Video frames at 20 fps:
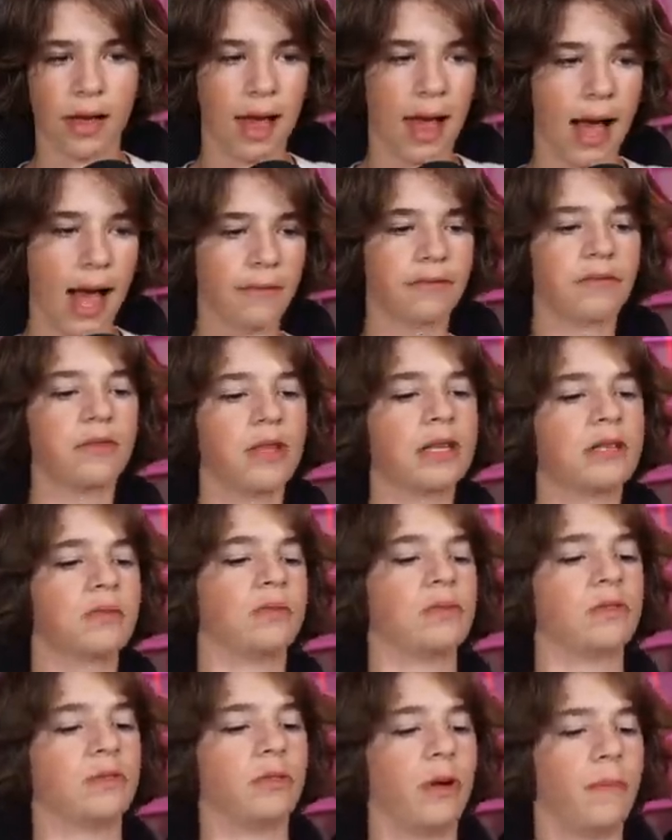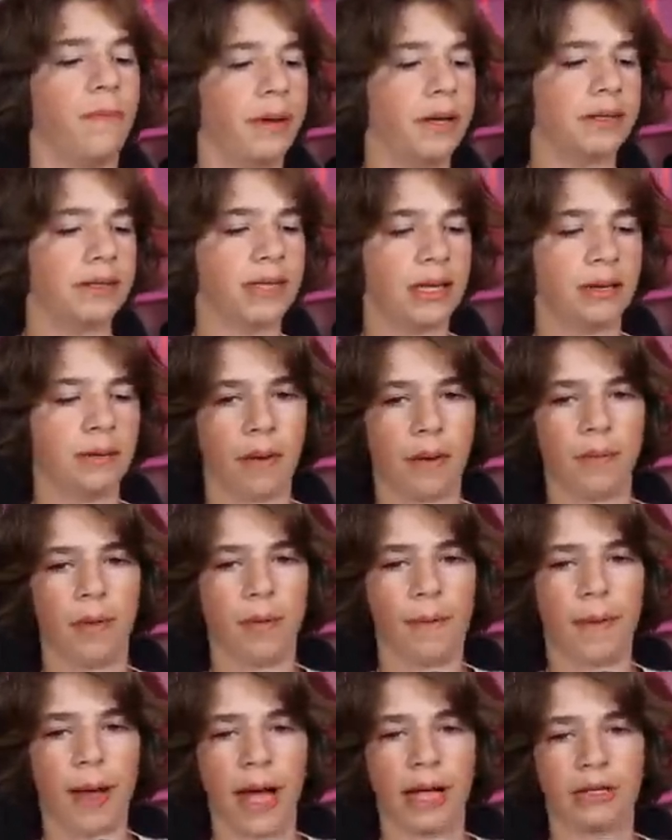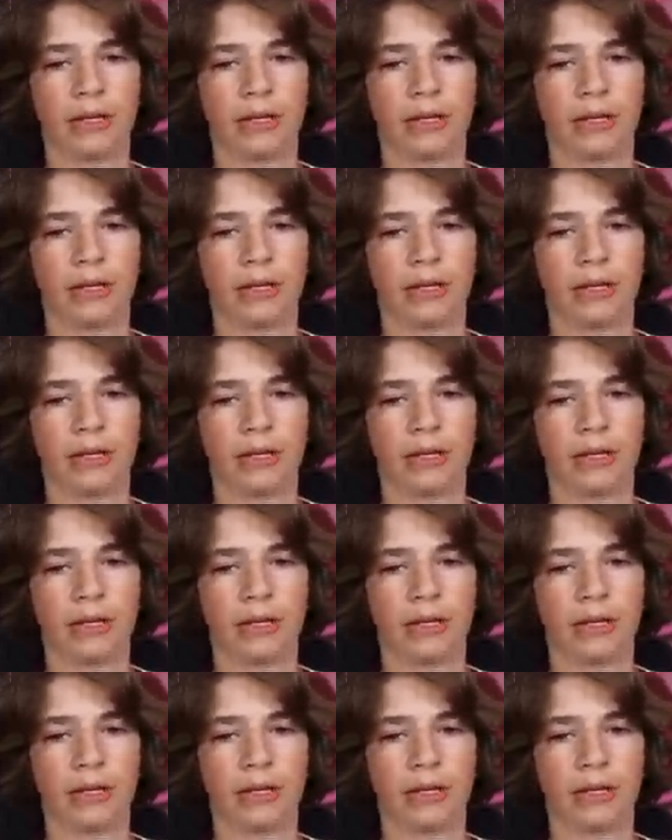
After this, we'll do a big team rumble match.